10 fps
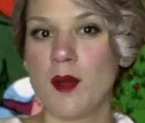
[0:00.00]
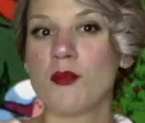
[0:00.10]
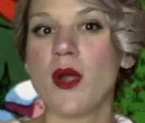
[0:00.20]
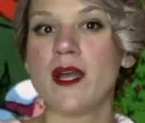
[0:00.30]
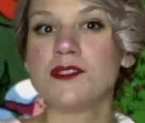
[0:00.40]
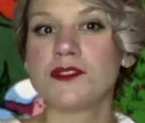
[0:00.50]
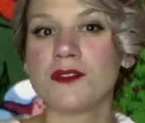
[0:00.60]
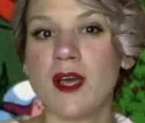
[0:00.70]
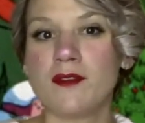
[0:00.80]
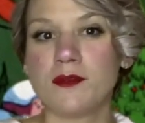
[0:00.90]
Prize your
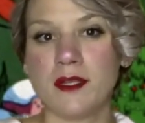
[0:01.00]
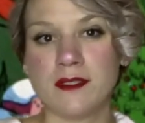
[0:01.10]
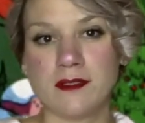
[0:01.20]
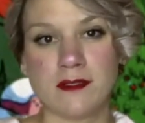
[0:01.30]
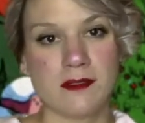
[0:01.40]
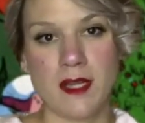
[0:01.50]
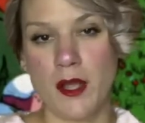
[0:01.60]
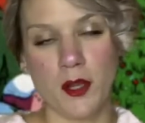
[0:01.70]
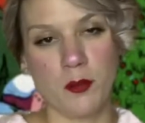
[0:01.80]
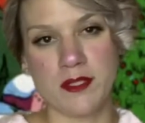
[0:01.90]
loved ones,
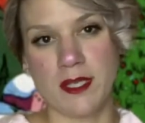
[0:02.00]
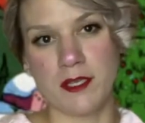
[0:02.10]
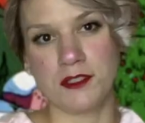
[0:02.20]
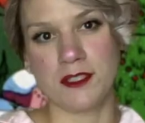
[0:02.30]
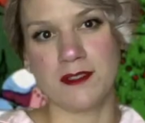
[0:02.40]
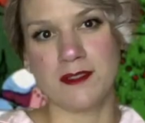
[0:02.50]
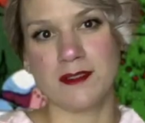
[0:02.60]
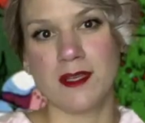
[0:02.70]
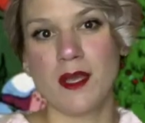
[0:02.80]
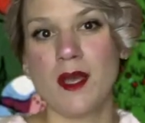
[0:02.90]
not your possessions.
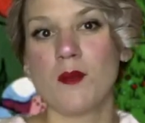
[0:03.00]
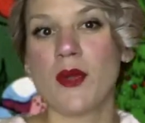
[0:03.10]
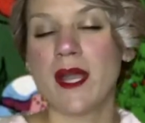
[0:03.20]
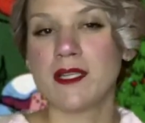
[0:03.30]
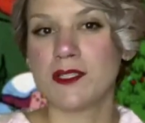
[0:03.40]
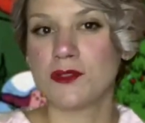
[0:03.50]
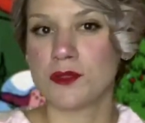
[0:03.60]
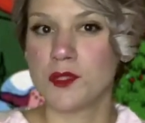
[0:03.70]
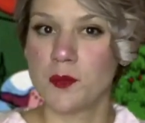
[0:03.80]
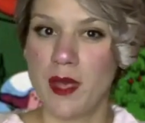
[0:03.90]
Practice
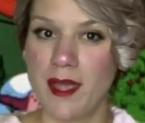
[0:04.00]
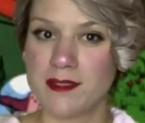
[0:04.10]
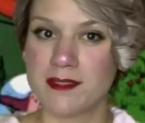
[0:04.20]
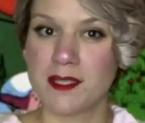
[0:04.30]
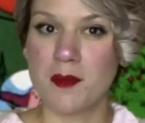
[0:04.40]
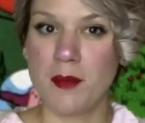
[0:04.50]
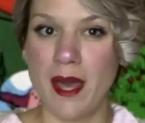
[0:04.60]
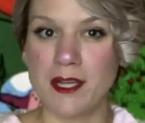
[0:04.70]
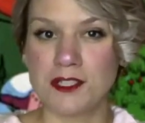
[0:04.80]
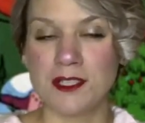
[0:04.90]
respect,
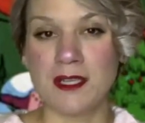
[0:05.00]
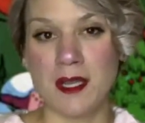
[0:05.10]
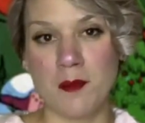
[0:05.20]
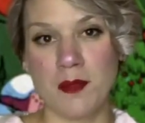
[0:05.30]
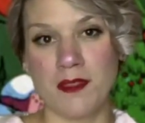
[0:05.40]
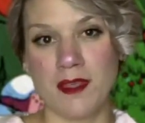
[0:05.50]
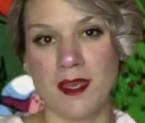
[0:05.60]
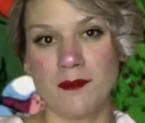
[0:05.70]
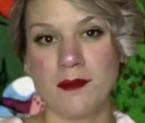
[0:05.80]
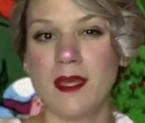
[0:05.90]
compassion, and
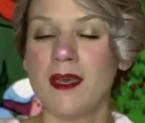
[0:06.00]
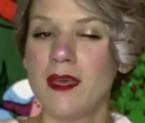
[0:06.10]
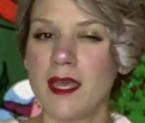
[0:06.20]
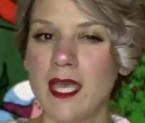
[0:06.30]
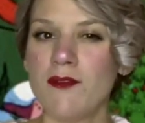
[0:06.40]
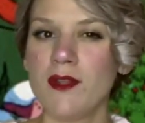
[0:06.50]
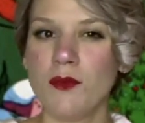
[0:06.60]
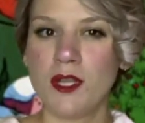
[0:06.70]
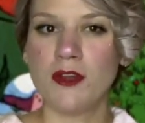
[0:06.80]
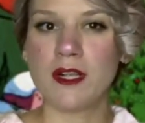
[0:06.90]
empathy, even
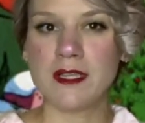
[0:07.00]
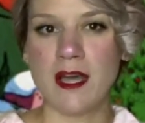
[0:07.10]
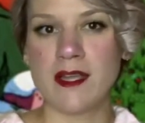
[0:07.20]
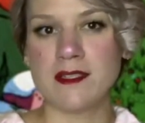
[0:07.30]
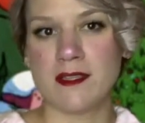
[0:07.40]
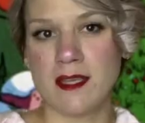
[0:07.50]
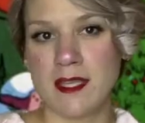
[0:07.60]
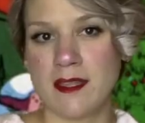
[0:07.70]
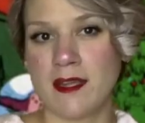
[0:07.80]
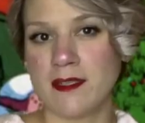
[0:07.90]
when you're inclined to
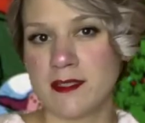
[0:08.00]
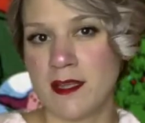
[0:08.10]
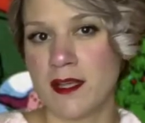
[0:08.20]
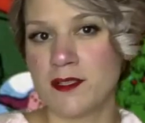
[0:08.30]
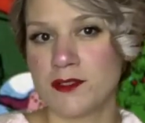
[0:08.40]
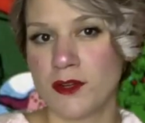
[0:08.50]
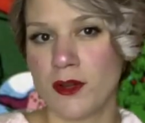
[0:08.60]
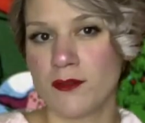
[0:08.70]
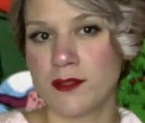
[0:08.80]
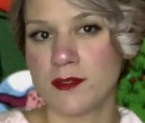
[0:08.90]
think that it's not
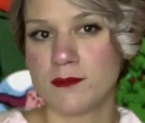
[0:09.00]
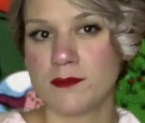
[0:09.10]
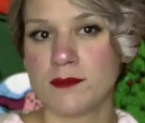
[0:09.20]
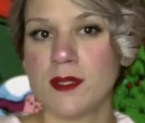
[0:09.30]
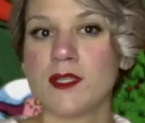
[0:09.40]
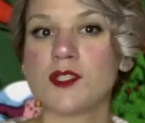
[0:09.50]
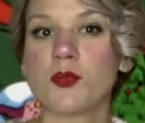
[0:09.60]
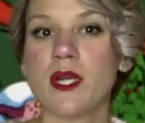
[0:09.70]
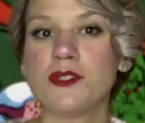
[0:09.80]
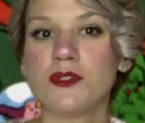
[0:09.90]
deserved.
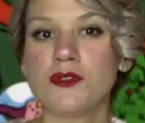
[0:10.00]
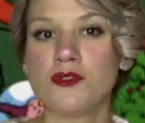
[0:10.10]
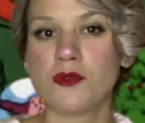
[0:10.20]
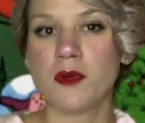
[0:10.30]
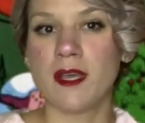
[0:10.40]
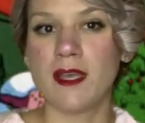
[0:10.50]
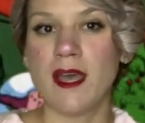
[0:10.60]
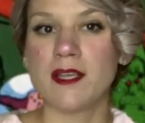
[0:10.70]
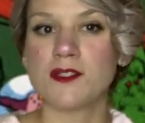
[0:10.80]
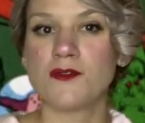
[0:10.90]
Spread your joy
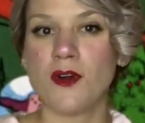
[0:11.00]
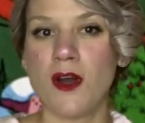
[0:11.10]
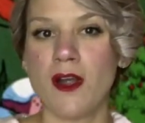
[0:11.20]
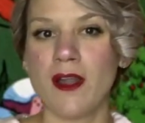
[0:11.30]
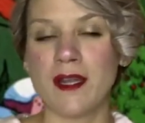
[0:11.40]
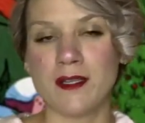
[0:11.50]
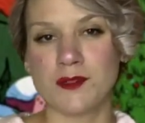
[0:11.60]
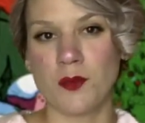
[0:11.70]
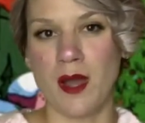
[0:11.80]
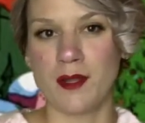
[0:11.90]
as far and
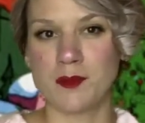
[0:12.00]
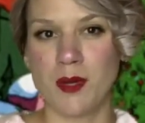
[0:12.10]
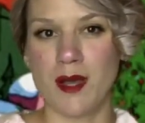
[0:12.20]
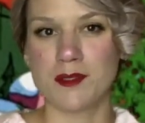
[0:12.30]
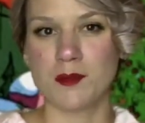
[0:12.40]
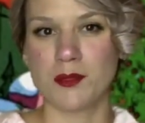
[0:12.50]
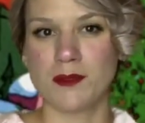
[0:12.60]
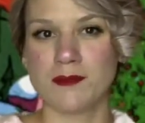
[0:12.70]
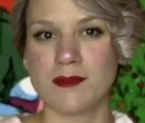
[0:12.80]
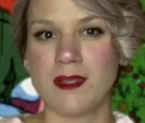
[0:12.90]
as wide as
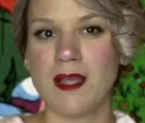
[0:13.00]
possible.